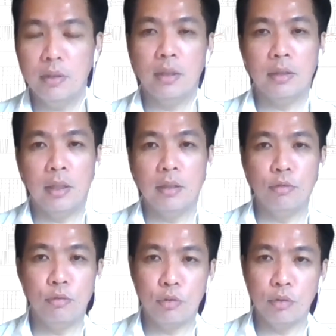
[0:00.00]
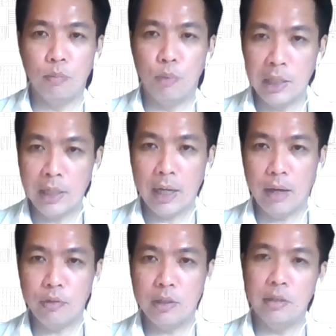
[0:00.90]
and then you should bring that
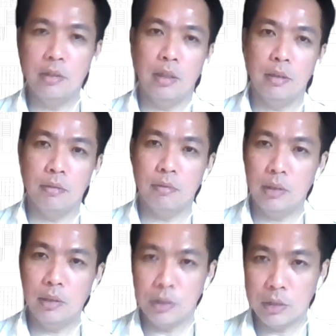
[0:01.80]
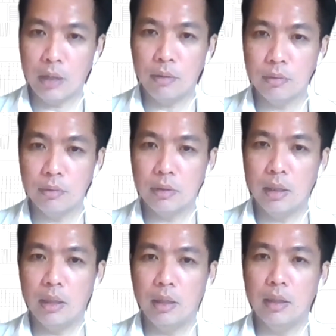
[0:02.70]
evidence and consult
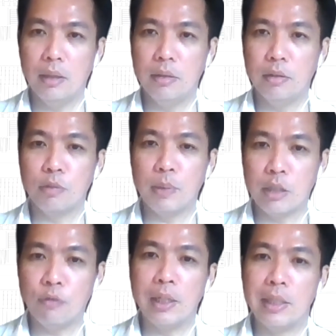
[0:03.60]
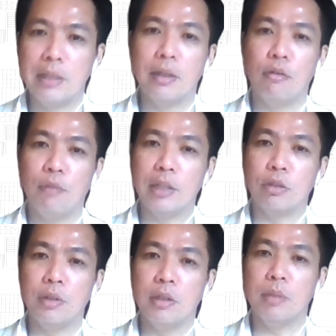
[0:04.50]
specific legal advice
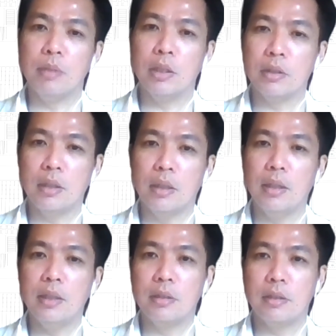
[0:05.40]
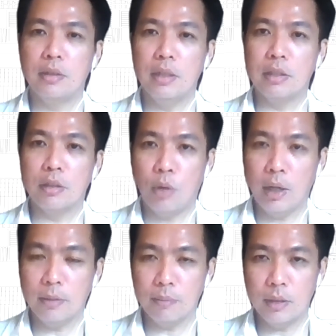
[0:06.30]
on it, because it's
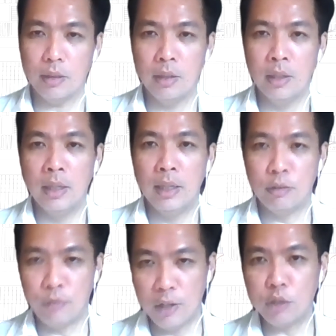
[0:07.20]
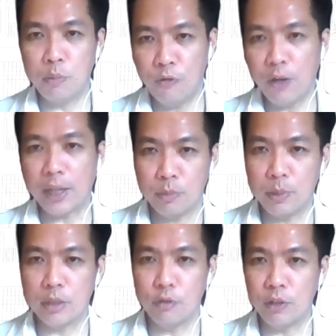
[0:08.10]
very fact
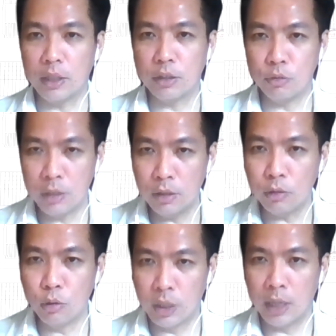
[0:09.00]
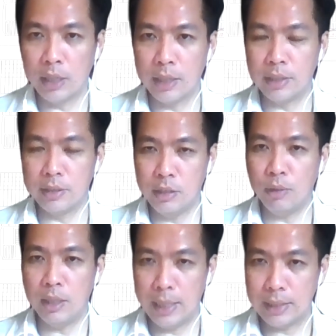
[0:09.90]
specific. So we need to look at it and see
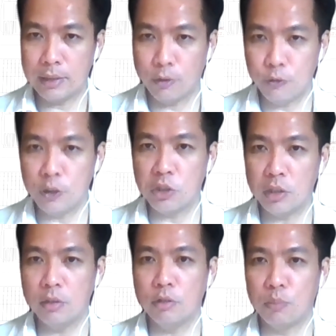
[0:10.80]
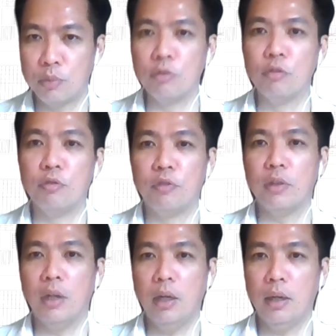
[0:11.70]
whether that's sufficient to prove
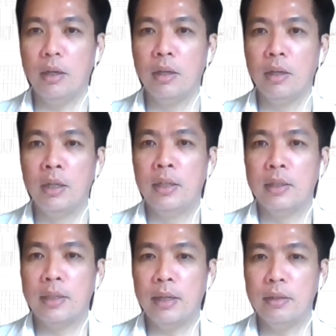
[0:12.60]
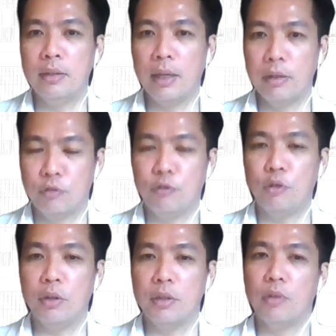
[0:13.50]
that there was
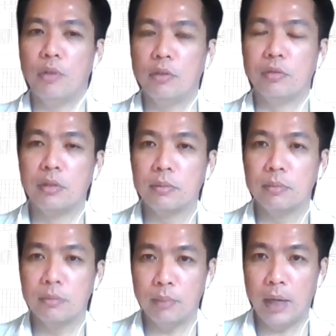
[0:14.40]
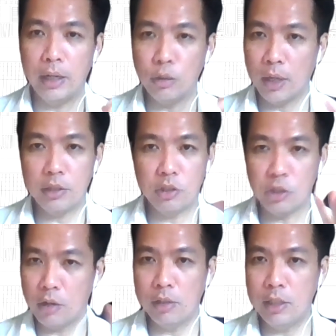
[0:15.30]
fraud involved. But otherwise,
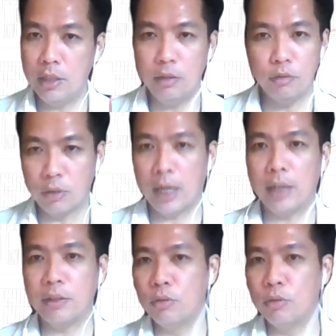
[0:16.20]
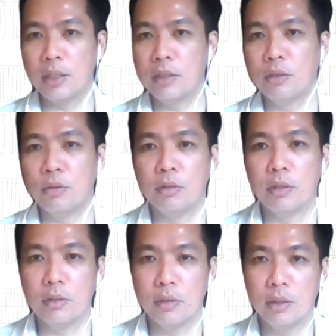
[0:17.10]
generally, you can't go against the owner.
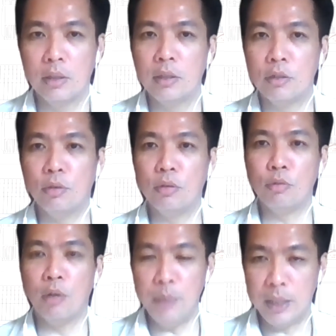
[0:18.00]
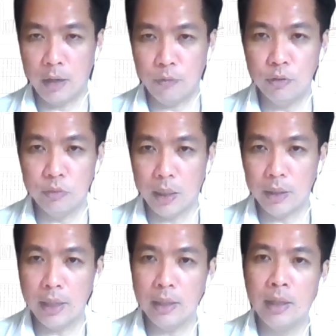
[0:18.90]
So you want to be careful about
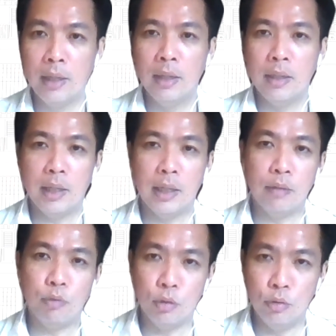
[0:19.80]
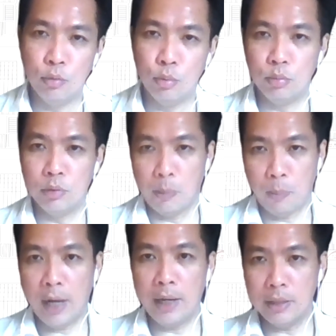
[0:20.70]
that. If you're going to
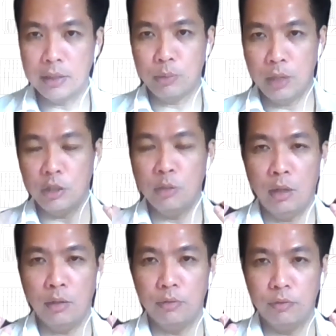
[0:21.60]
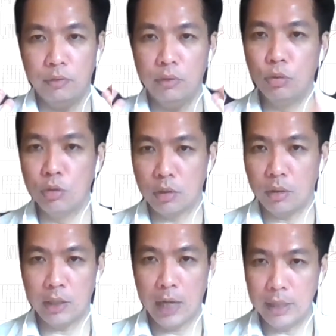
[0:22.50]
supply a substantial amount of goods
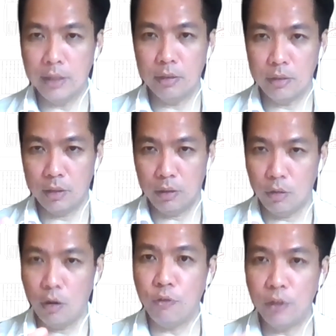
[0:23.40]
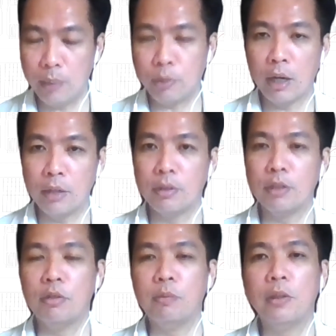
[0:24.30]
or credit, or offer up credit to
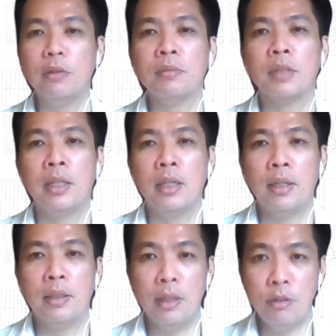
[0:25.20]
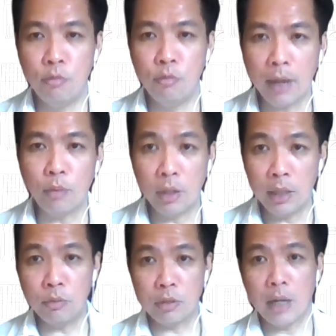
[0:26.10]
these people, then you might want
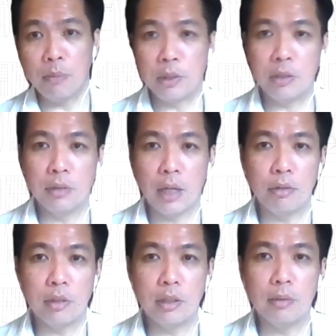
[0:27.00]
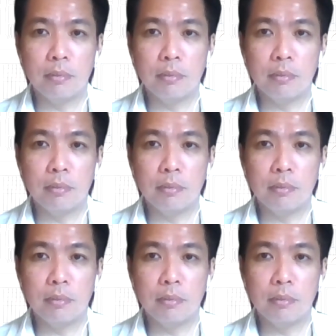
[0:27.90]
them to sign a personal guarantee,